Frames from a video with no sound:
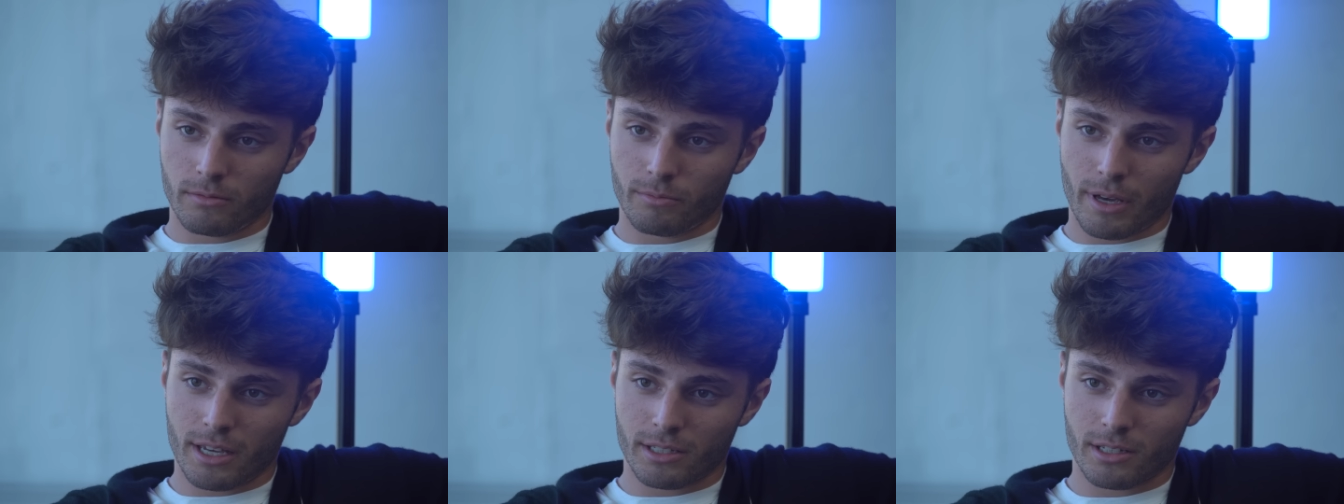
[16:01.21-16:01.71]

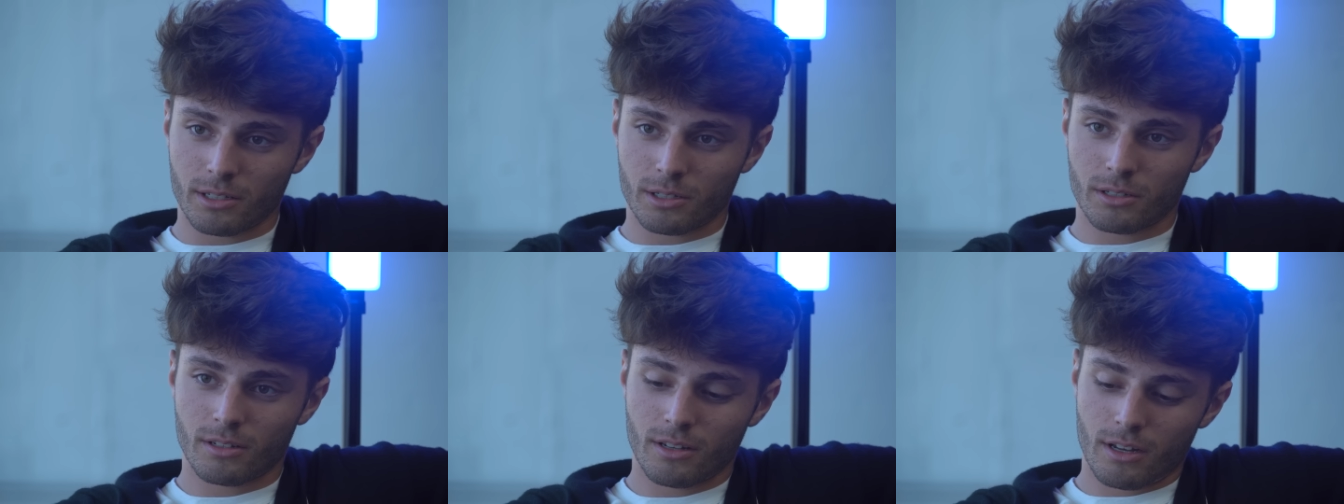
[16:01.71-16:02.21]

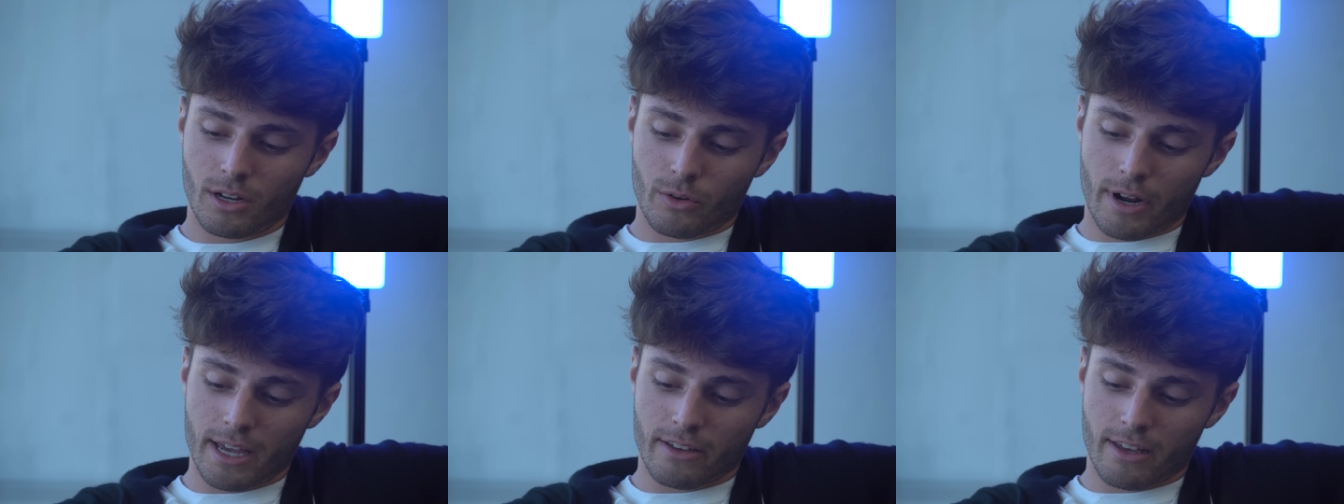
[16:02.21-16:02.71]
basis
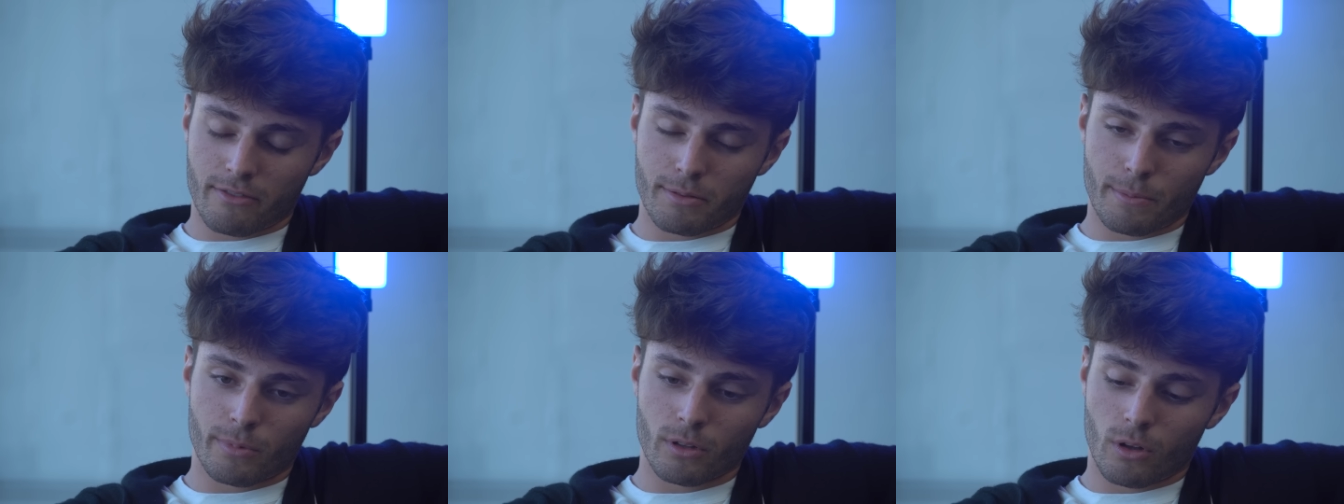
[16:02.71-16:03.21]
right if
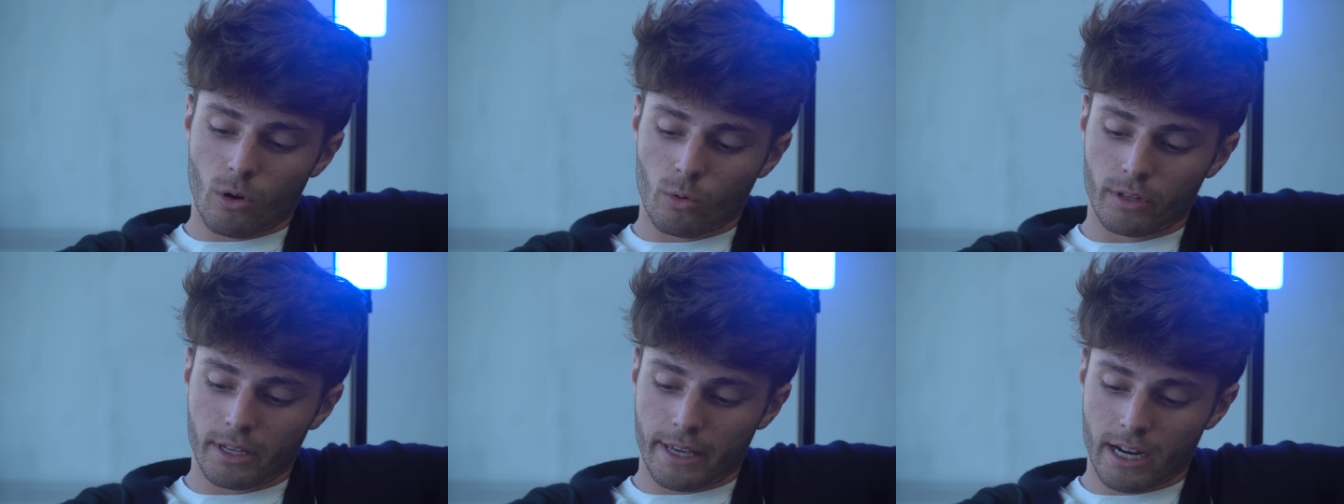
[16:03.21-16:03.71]
people
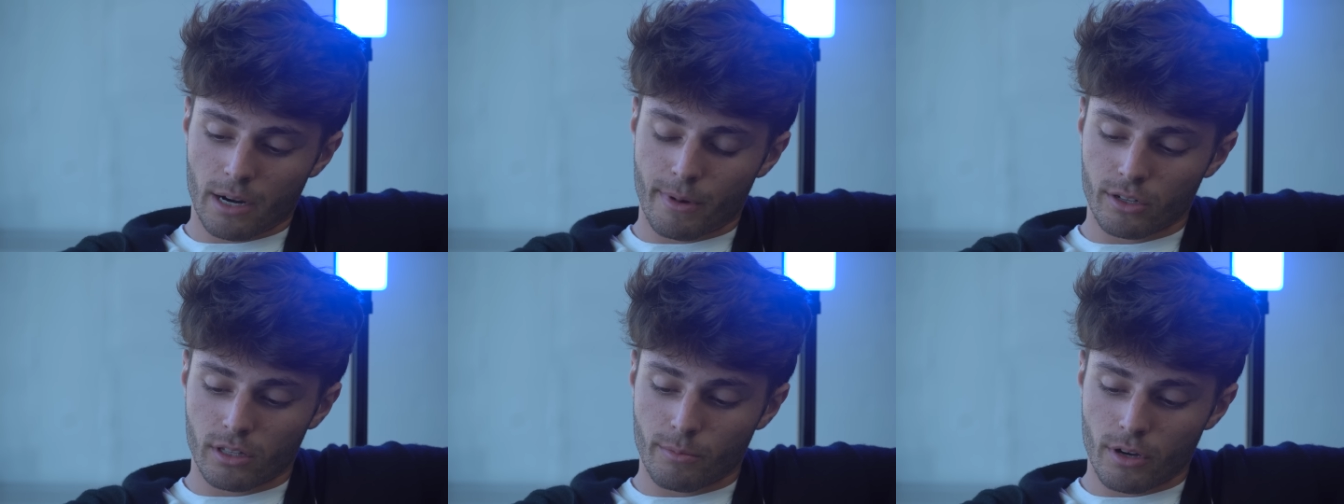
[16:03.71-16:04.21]
only care
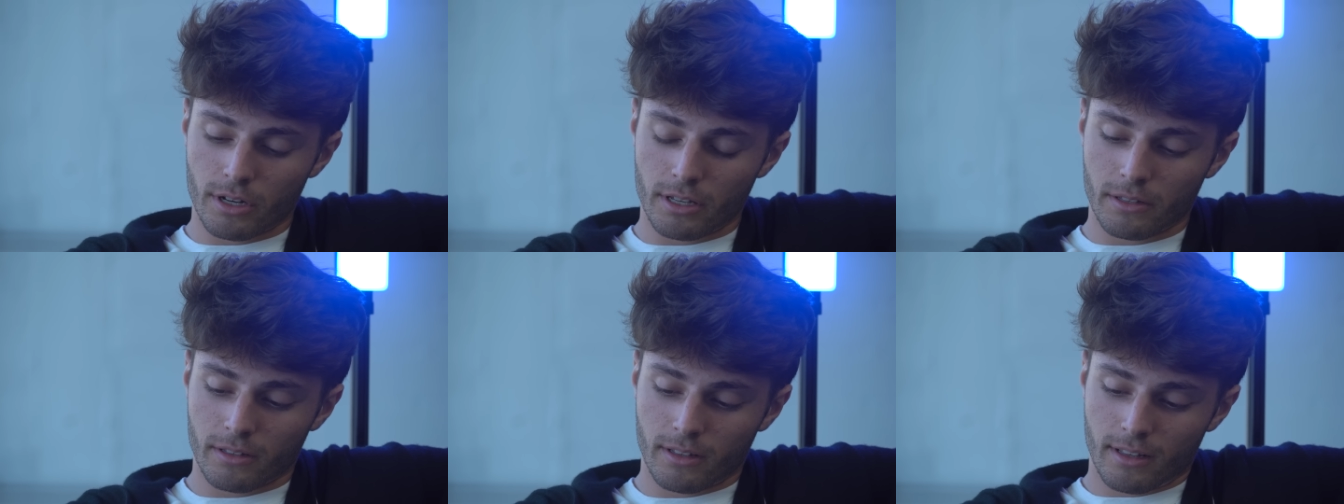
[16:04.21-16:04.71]
about the
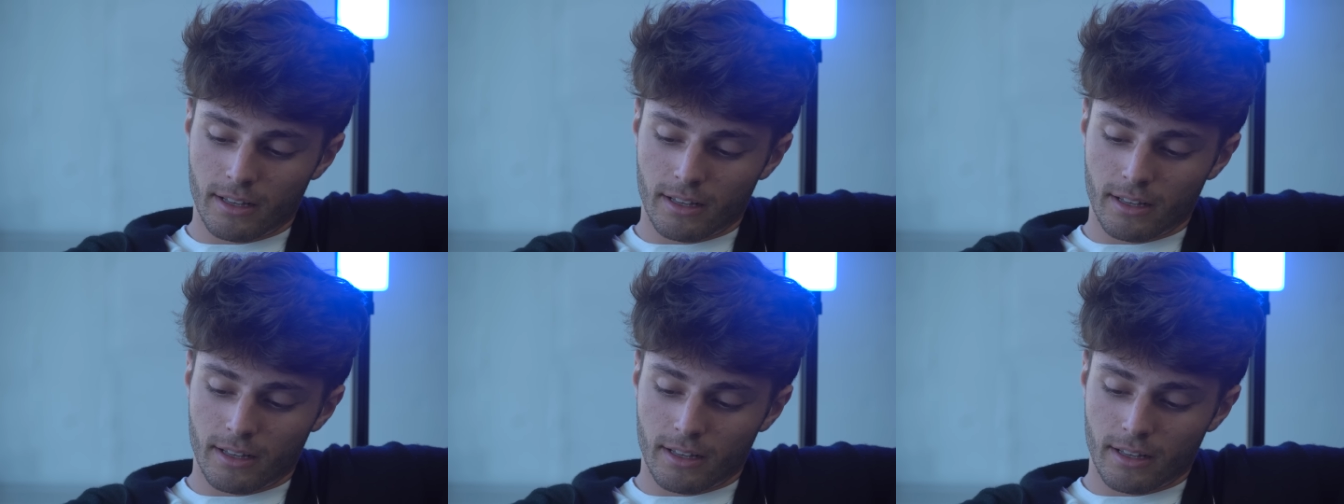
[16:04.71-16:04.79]
money